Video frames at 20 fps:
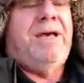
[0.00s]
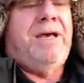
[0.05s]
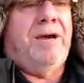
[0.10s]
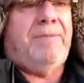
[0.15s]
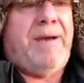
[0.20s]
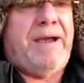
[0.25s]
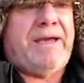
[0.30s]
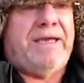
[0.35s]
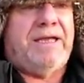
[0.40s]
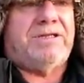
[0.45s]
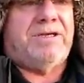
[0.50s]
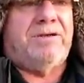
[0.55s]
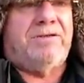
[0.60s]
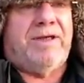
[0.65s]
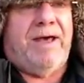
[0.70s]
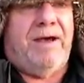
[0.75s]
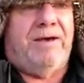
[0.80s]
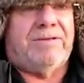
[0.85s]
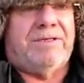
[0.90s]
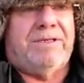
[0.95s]
back in
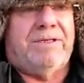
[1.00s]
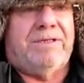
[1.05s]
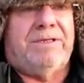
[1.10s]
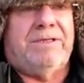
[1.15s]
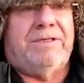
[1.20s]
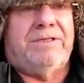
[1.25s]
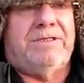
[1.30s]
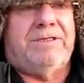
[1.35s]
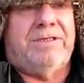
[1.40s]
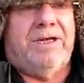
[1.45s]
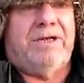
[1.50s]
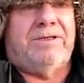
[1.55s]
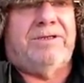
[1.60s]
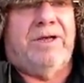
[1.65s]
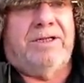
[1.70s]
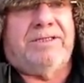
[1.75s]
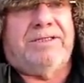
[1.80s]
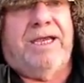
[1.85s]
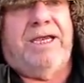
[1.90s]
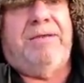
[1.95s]

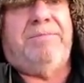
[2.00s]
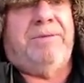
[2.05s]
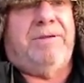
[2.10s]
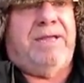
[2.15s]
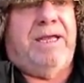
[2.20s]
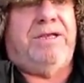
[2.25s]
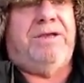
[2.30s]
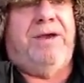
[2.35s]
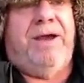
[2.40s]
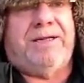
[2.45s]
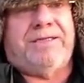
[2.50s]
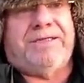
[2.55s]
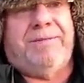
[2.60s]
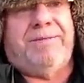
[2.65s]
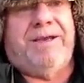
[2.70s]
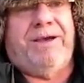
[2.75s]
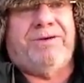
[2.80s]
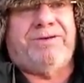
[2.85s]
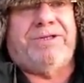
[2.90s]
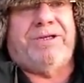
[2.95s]
2013, but then you had
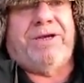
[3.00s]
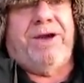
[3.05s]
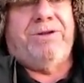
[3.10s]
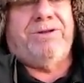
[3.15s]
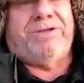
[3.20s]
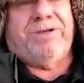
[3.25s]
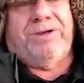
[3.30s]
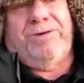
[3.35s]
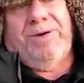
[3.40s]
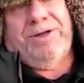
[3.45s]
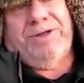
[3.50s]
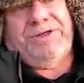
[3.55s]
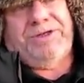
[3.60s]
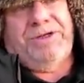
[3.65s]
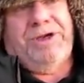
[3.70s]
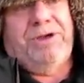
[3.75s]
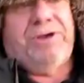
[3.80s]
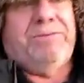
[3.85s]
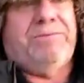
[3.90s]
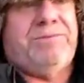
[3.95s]
something else to go to, one
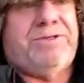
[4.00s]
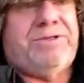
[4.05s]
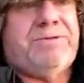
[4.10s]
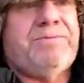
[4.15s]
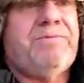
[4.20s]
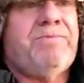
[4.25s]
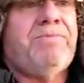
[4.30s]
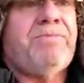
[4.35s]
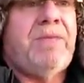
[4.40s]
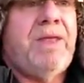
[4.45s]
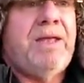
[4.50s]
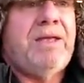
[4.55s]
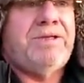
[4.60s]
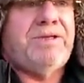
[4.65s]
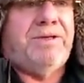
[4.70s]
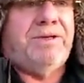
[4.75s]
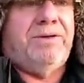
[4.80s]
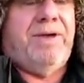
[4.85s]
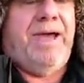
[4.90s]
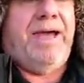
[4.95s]
assumes,
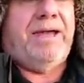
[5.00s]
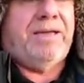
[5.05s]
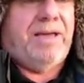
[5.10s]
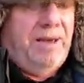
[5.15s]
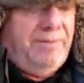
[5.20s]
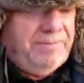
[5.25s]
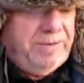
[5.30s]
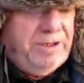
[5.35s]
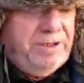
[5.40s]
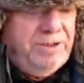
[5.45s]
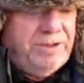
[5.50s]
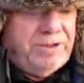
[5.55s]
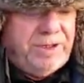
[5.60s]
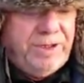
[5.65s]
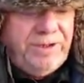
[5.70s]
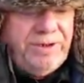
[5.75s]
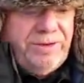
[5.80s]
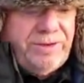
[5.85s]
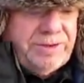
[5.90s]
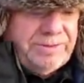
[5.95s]
to head up
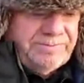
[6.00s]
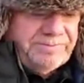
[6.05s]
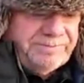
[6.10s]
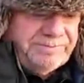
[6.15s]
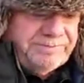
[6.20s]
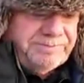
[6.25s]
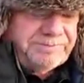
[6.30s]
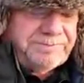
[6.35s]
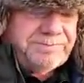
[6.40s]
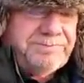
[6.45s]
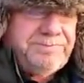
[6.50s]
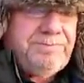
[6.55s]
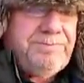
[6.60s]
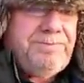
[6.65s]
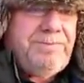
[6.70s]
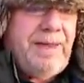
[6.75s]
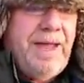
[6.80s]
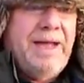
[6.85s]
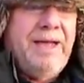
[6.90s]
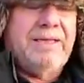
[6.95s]
UKOOG.
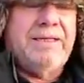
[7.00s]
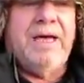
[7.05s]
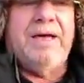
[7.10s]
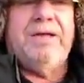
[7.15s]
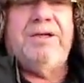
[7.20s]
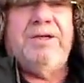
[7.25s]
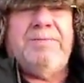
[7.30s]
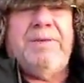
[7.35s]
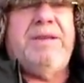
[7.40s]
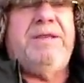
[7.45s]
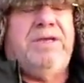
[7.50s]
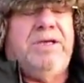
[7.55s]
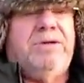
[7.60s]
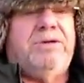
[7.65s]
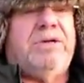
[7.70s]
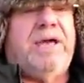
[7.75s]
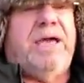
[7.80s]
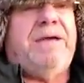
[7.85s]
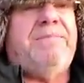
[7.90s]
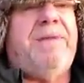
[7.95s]
And you'd been the
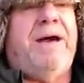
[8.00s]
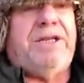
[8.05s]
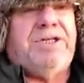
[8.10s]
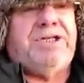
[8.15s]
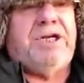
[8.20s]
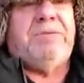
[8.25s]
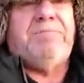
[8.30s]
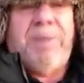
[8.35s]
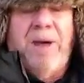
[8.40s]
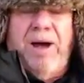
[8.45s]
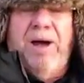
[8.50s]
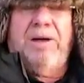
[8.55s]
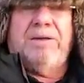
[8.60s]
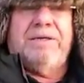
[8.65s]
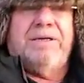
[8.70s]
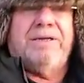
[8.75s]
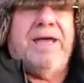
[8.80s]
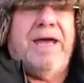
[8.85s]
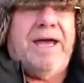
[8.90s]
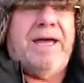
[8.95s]
UK managing
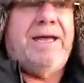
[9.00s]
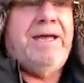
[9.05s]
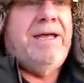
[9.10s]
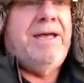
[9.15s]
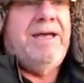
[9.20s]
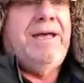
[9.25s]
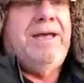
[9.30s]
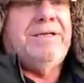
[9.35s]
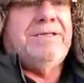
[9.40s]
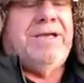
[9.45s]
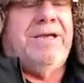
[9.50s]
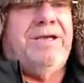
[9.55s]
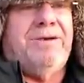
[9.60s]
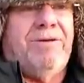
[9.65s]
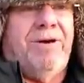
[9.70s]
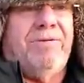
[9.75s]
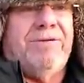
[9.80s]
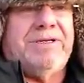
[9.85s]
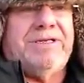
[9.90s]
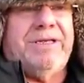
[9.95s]
partner there, so
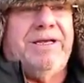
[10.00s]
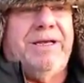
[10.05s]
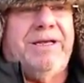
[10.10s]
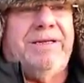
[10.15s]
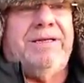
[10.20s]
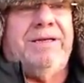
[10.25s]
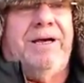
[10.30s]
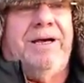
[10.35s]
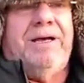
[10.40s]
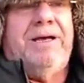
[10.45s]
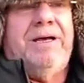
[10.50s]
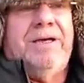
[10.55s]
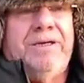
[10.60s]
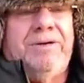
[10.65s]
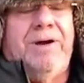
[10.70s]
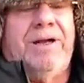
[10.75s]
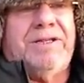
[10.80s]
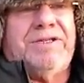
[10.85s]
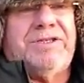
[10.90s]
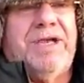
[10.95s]
you're obviously in
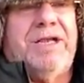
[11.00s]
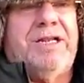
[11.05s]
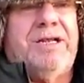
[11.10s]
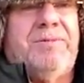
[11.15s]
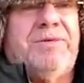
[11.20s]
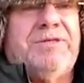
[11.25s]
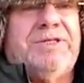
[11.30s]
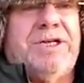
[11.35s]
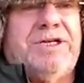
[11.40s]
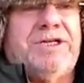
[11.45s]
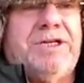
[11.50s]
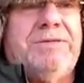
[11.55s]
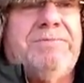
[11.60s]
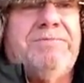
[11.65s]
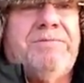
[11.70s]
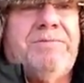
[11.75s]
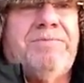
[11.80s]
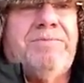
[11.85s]
quite a senior position.